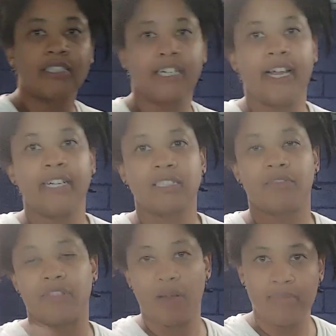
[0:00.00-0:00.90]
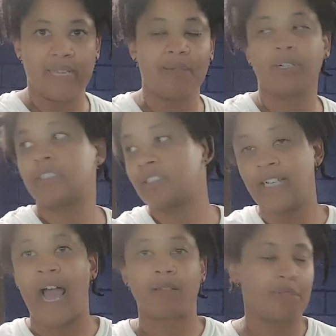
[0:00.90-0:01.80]
chance of them being able to just
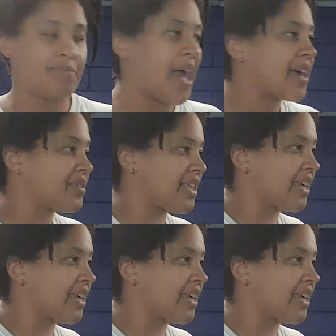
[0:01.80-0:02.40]
knock me back with that